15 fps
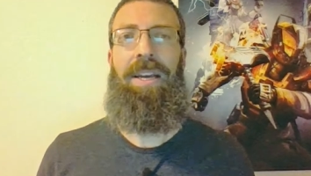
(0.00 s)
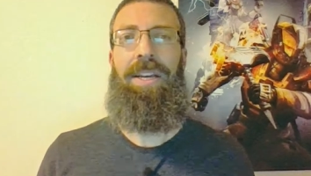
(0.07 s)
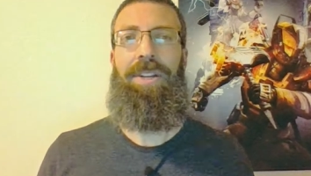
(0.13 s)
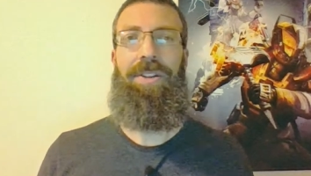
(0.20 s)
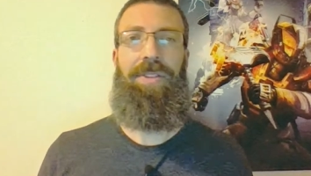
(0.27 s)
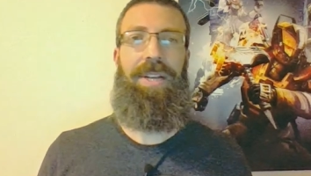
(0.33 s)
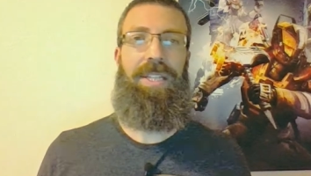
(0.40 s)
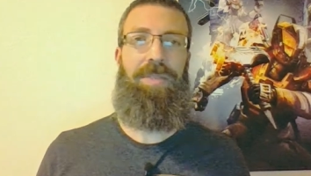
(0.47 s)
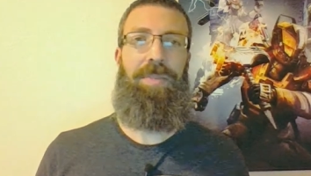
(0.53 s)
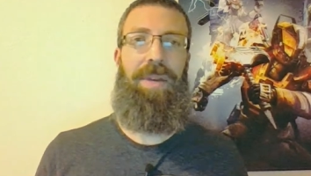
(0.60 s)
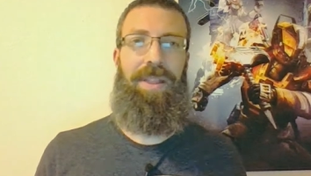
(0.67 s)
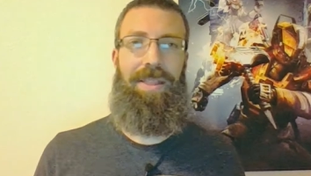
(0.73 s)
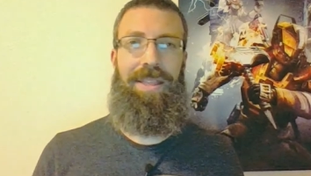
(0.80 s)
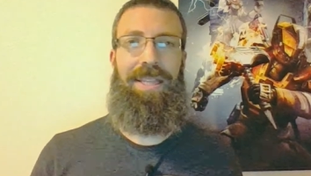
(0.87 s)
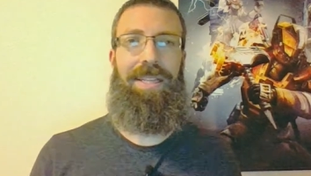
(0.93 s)
You know, that's my
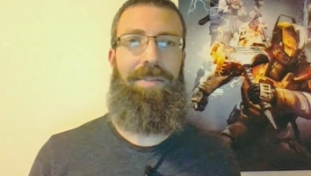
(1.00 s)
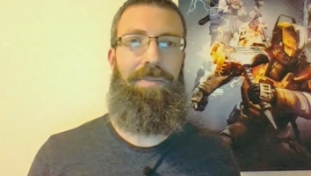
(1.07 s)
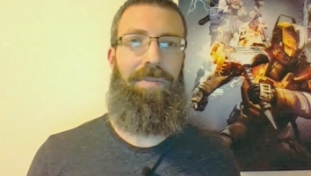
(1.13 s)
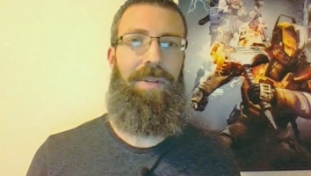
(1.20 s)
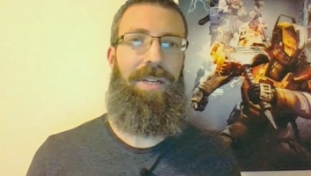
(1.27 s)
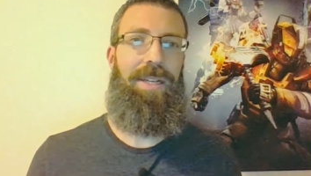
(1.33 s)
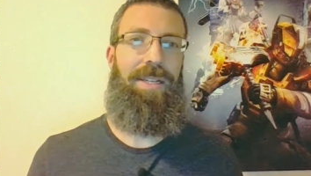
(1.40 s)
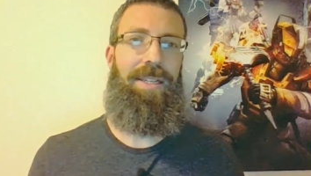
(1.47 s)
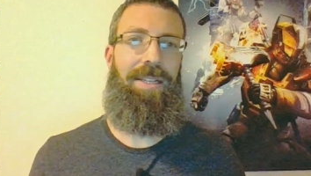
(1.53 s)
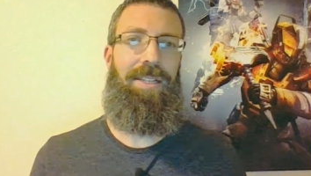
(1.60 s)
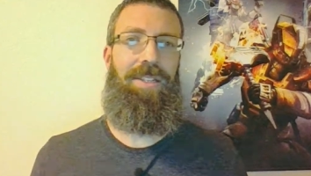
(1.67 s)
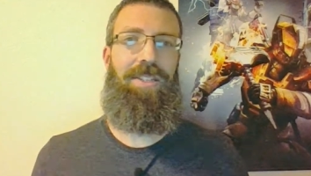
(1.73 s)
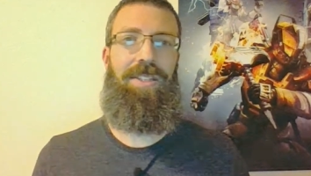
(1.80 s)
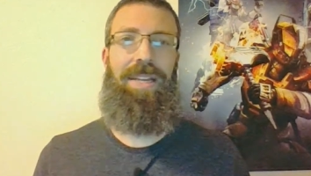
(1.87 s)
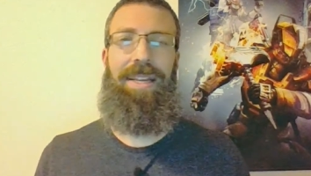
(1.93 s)
theme.
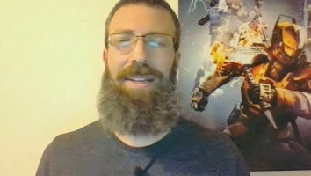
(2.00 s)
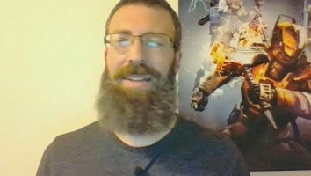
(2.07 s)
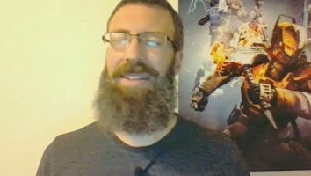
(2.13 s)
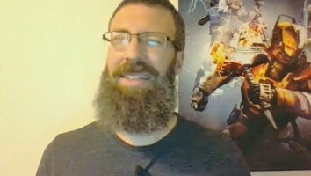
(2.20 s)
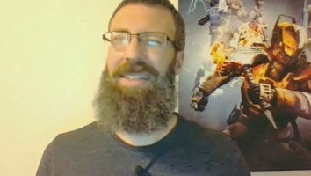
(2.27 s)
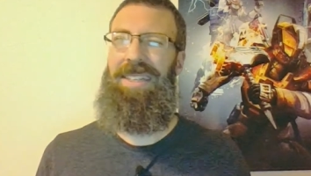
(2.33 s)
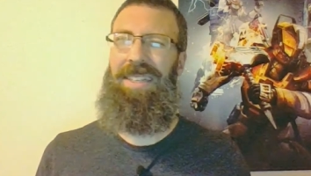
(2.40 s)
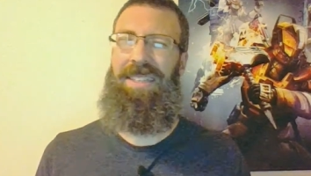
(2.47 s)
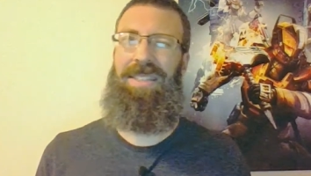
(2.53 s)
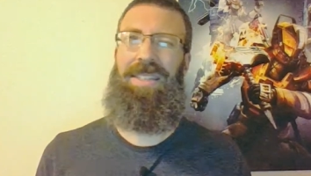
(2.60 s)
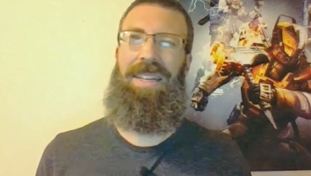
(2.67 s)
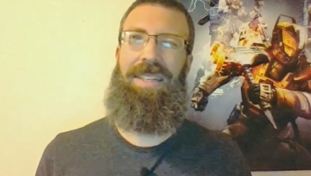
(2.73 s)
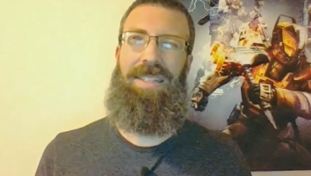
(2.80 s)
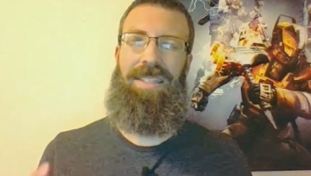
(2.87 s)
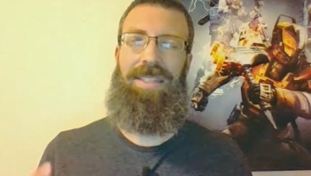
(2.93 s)
It's like a
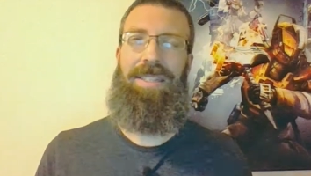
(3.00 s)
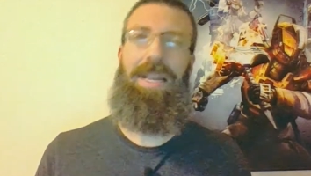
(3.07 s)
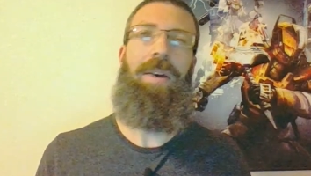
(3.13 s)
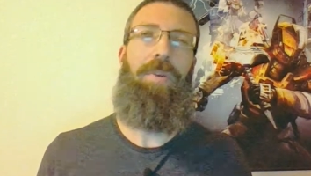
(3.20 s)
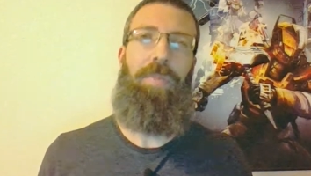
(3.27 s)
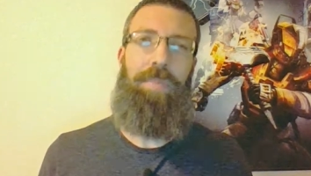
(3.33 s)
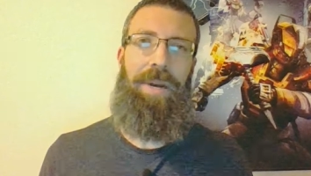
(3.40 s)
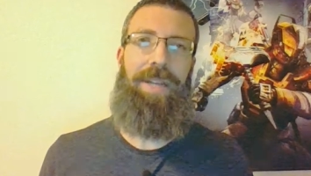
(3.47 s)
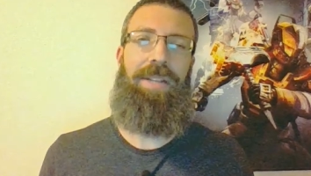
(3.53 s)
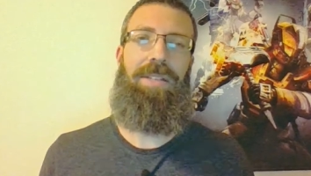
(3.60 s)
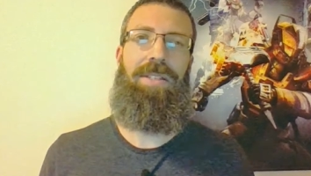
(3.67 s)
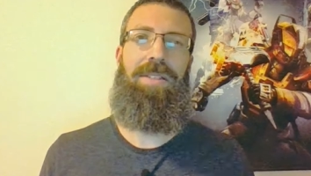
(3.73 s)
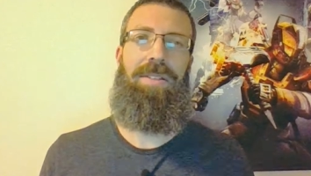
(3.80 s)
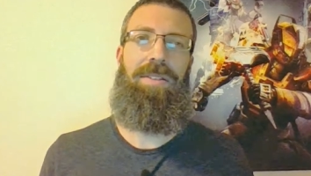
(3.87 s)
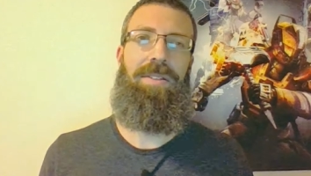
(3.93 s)

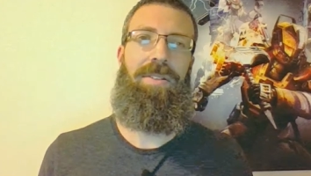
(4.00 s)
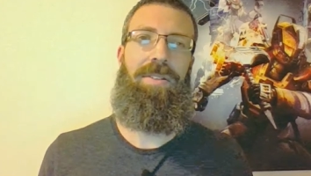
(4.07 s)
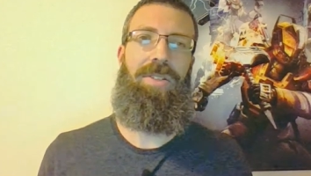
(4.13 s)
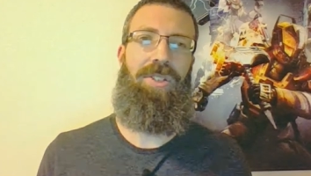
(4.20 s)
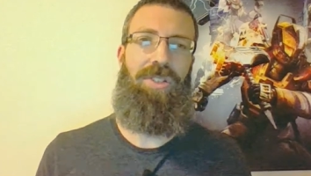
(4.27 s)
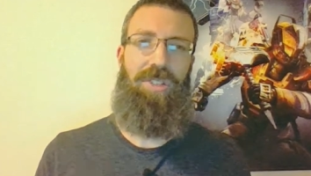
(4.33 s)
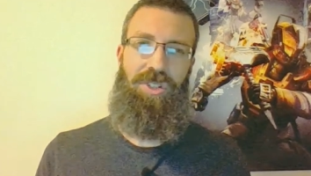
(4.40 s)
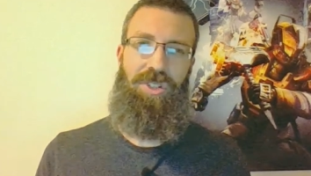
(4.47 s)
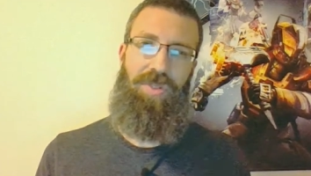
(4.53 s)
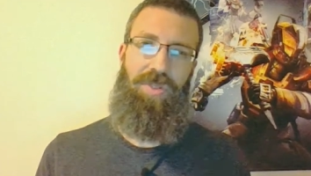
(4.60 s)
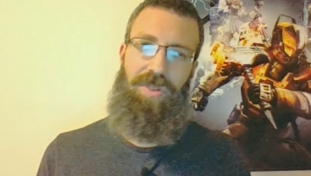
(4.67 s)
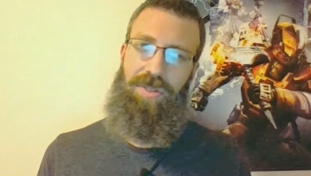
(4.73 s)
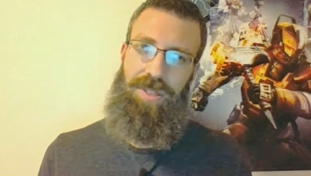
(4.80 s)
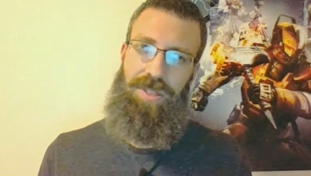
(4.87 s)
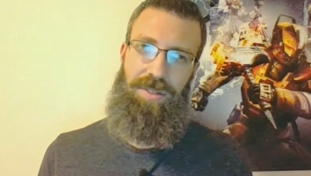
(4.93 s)
soundbite, just a
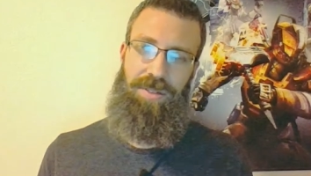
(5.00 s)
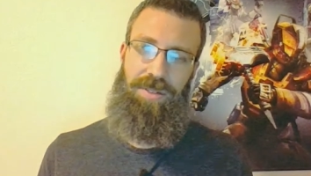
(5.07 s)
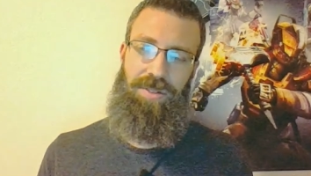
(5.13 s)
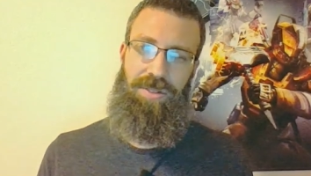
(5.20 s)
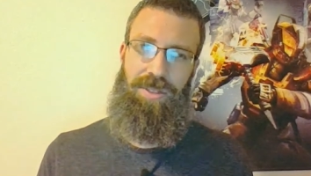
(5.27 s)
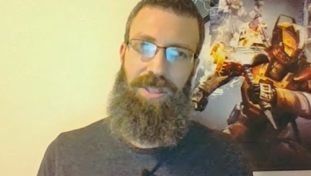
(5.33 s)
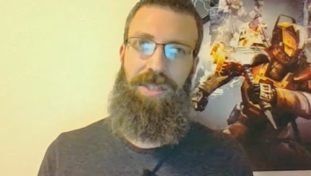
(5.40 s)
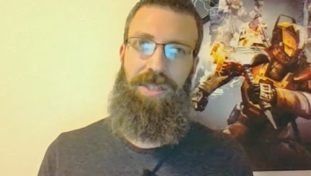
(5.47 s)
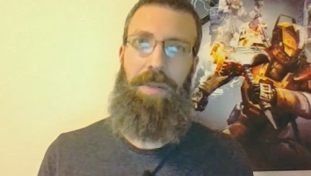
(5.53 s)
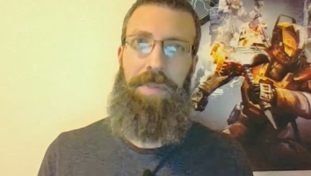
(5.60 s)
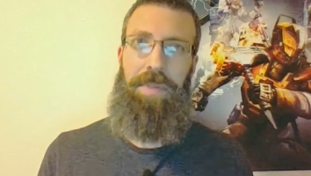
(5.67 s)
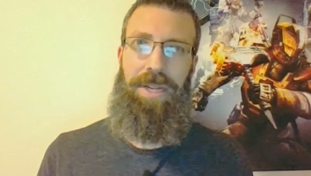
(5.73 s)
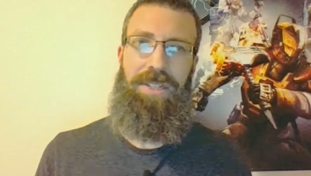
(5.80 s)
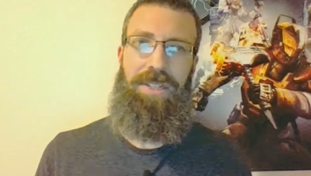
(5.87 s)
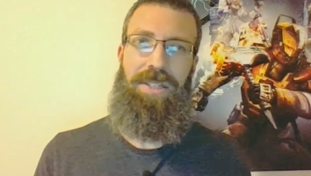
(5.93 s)
short little
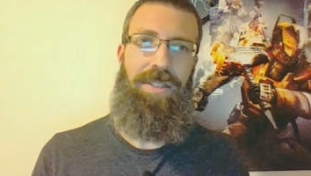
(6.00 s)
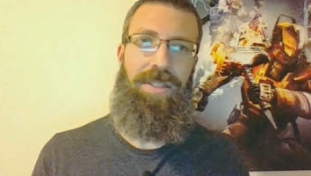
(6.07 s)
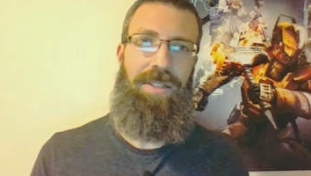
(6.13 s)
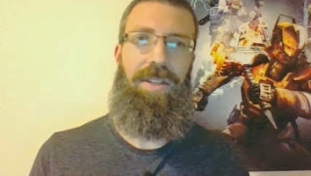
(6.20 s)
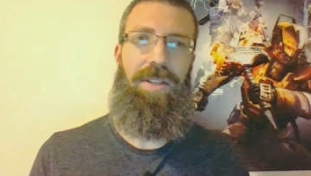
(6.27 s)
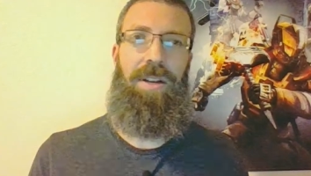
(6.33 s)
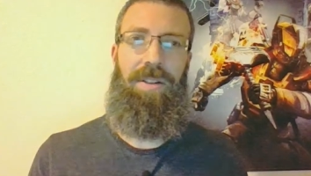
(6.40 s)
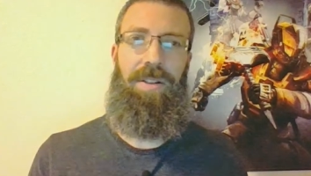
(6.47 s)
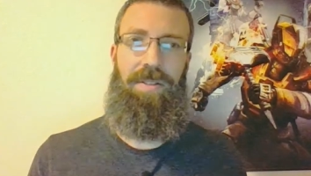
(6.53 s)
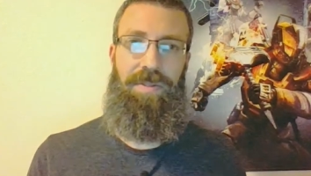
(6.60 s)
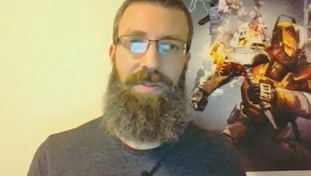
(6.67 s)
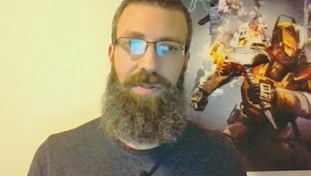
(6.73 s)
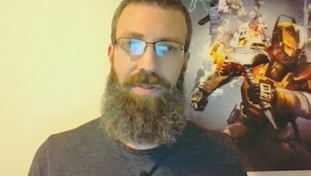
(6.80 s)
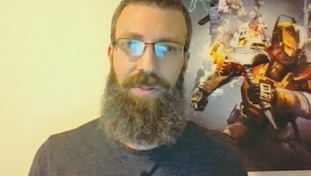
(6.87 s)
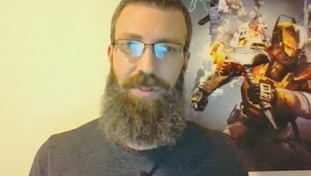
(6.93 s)
summation of
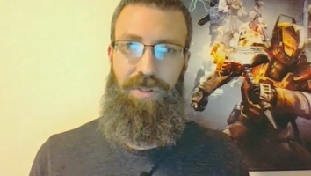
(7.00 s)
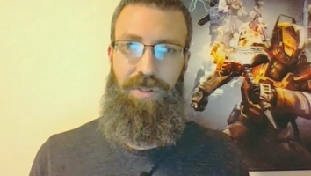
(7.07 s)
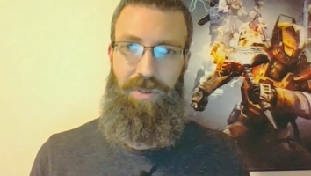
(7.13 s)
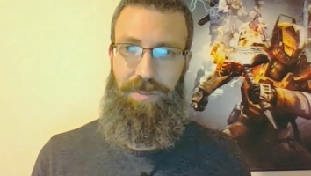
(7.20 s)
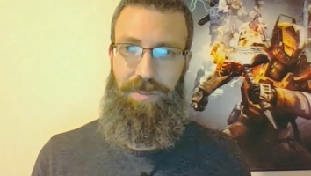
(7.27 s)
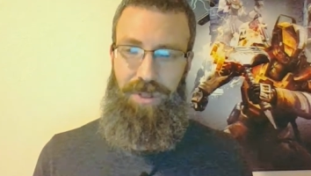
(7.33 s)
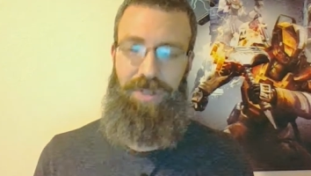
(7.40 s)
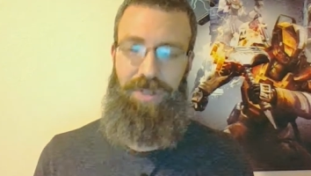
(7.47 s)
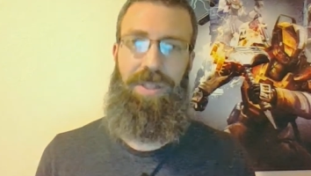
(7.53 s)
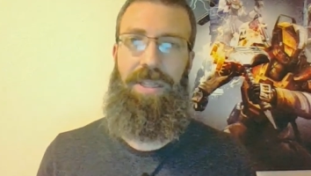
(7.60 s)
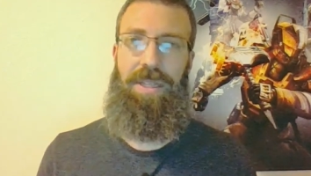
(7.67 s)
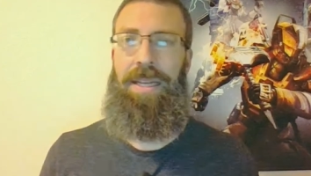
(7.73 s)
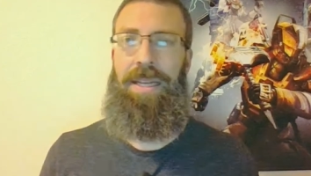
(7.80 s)
your book.